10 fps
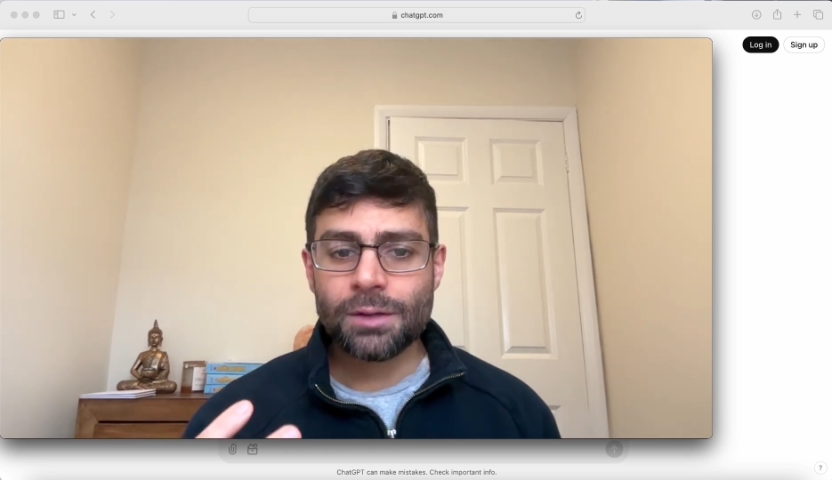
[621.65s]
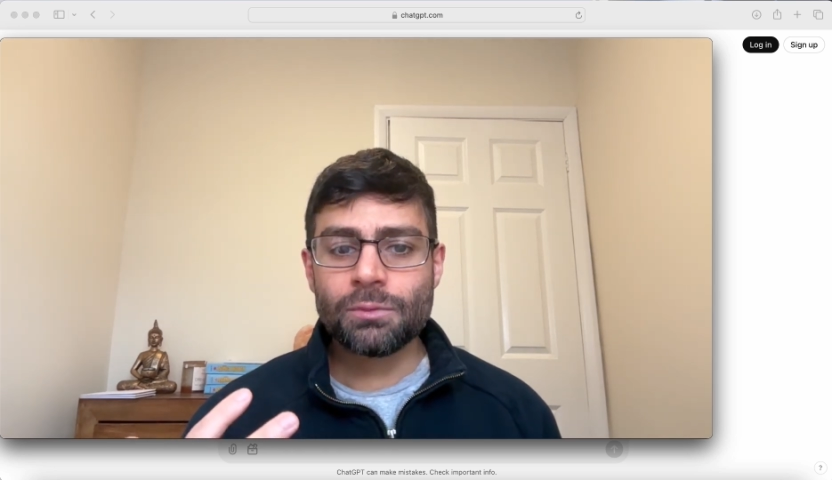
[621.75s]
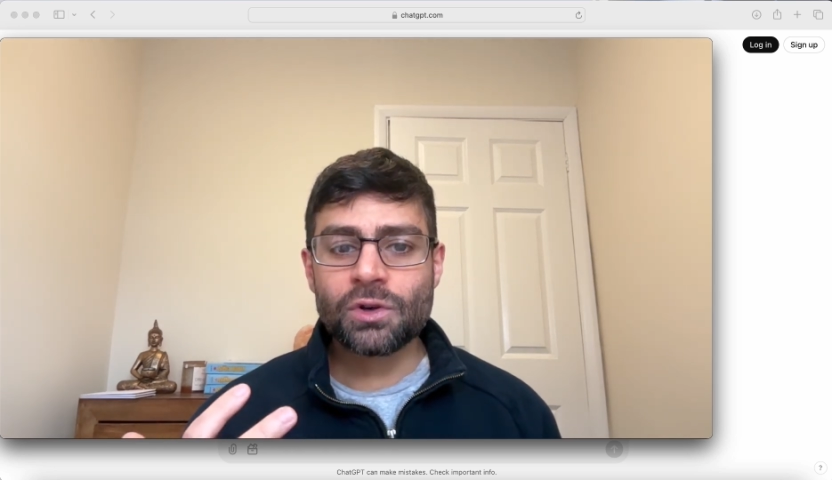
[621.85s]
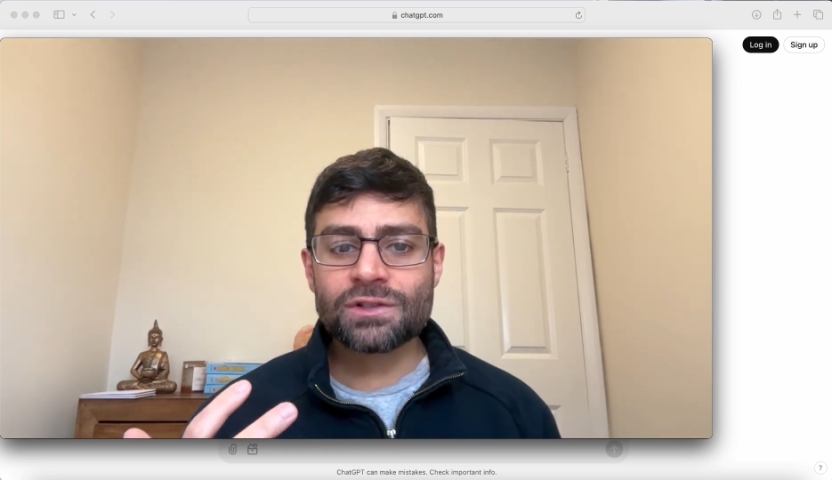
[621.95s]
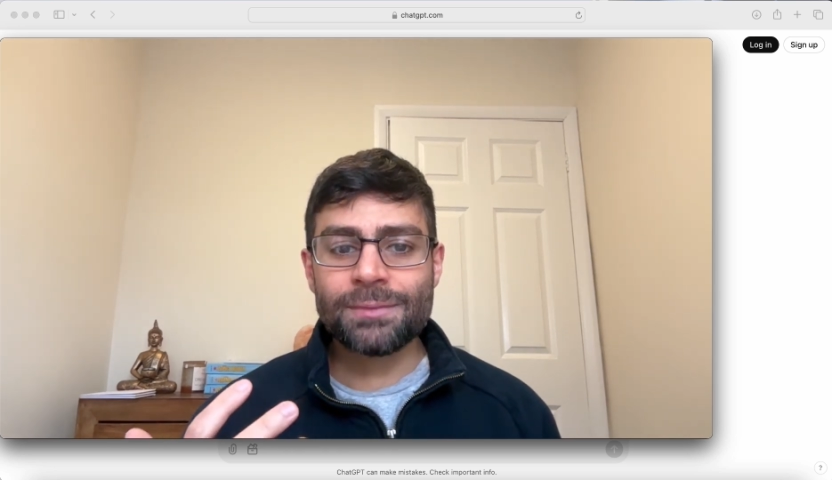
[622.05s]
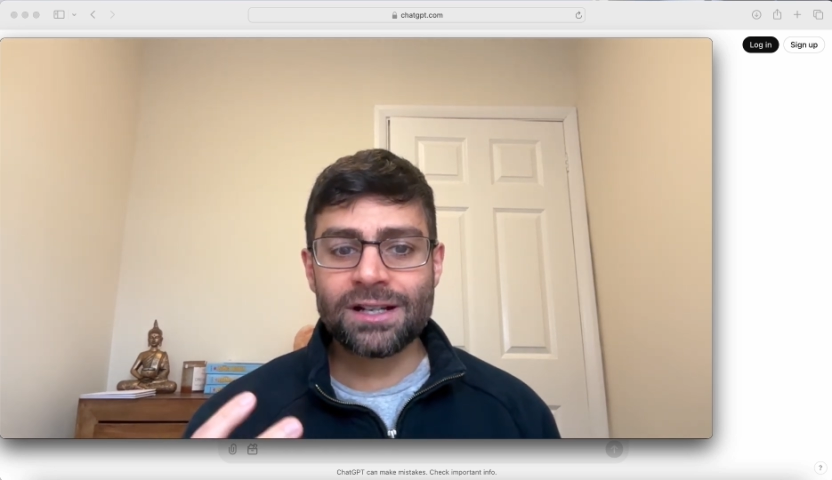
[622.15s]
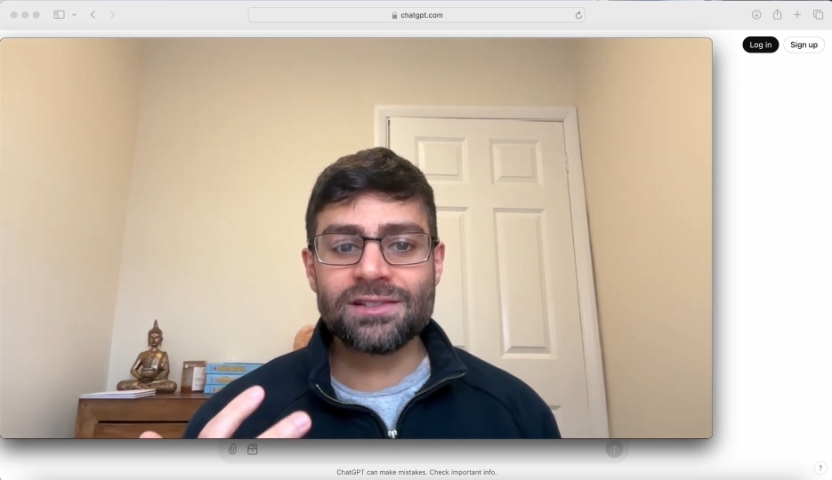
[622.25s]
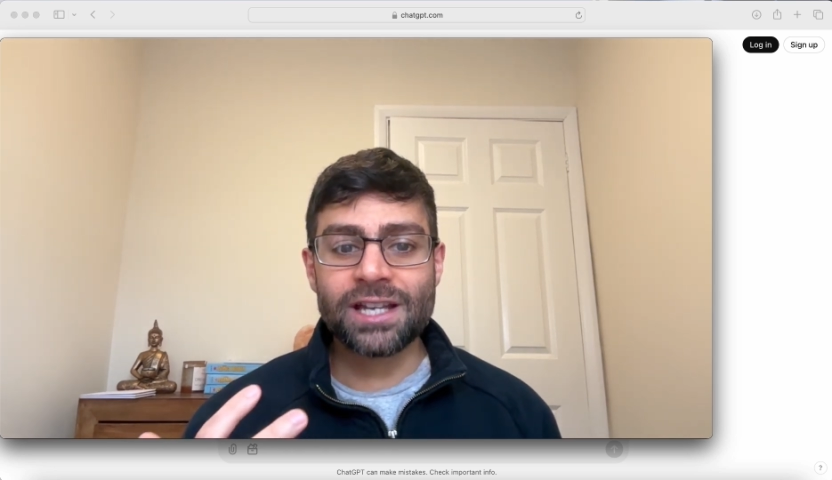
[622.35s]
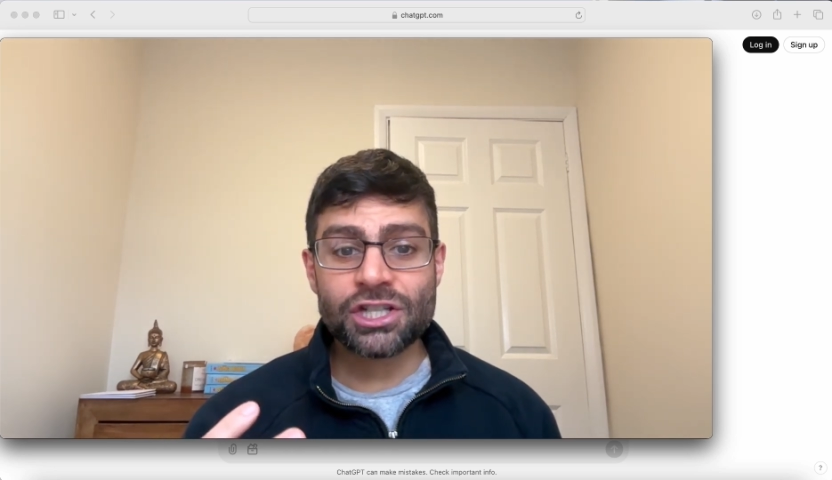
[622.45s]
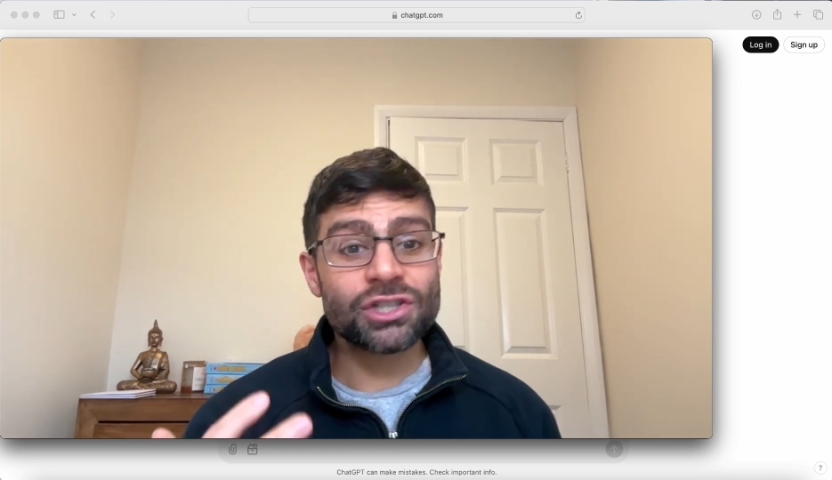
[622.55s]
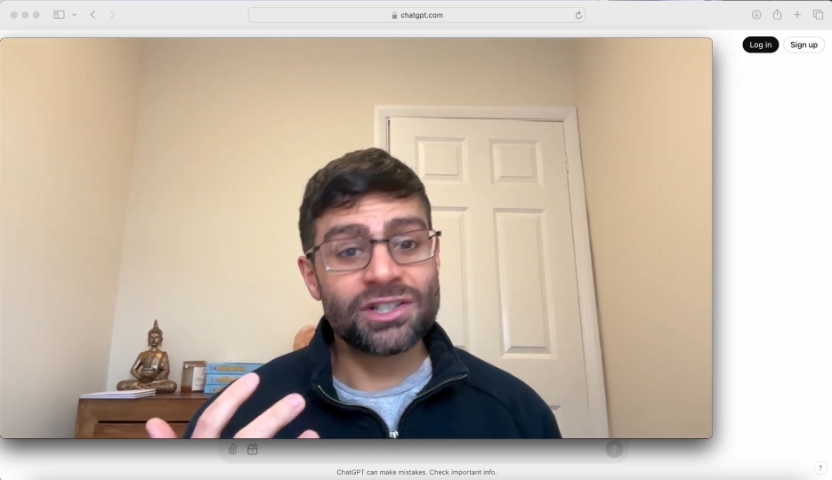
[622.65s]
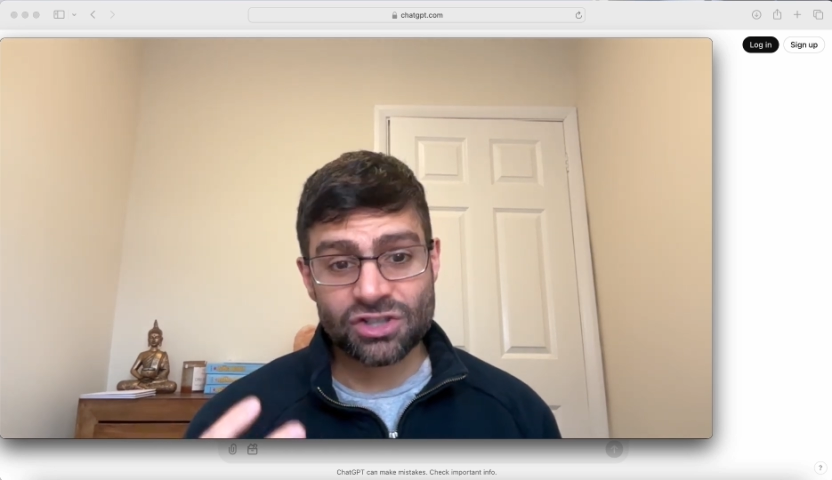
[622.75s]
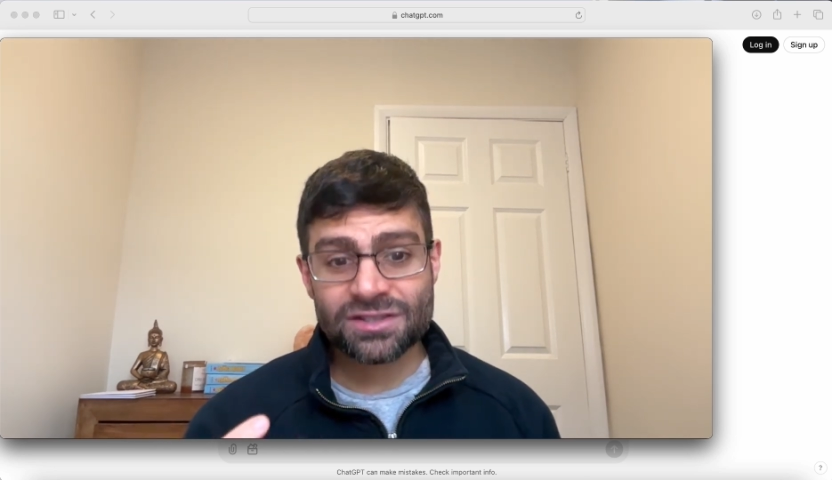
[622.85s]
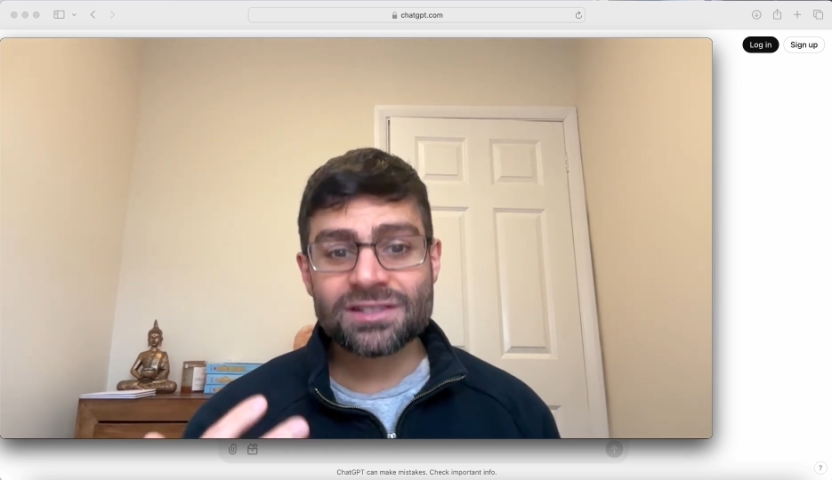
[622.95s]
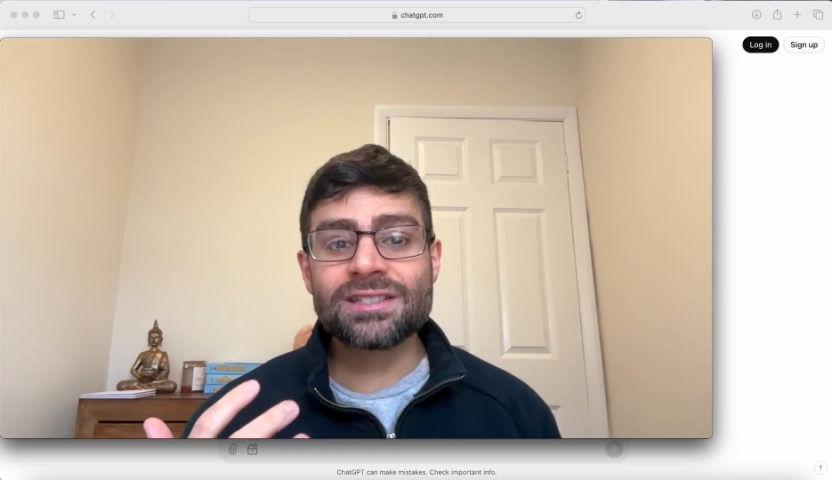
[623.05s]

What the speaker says: because meditation is just